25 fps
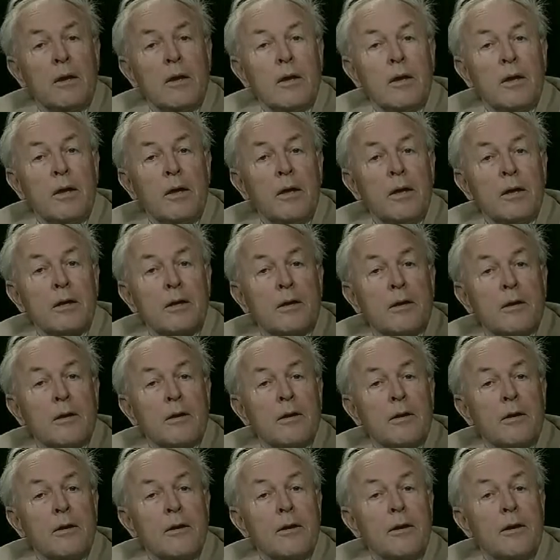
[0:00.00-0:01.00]
it
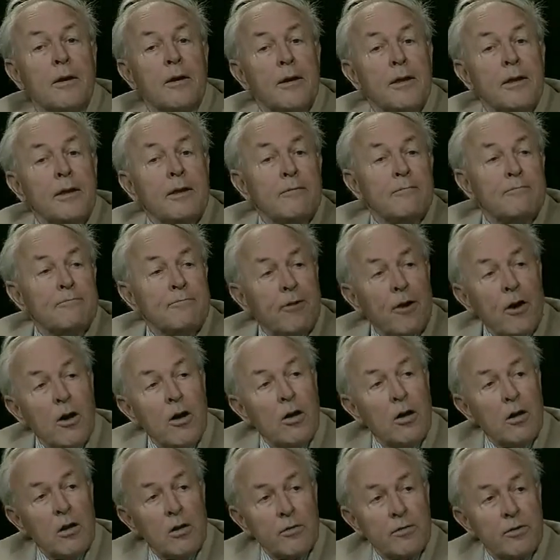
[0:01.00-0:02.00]

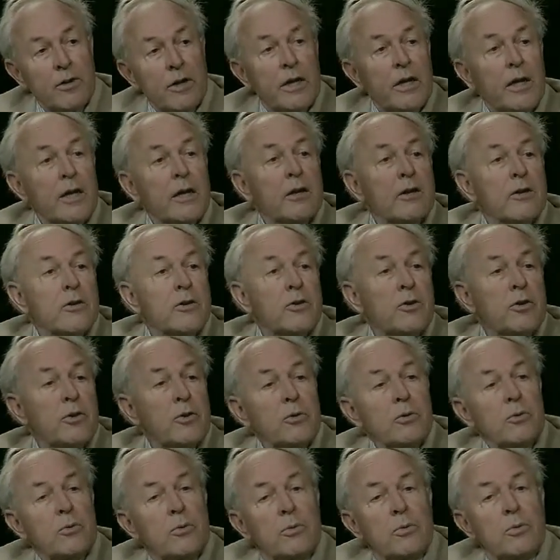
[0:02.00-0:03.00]
evolved
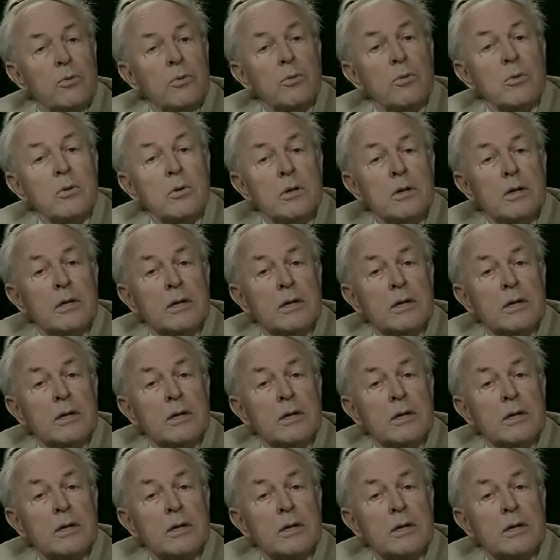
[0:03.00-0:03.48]
into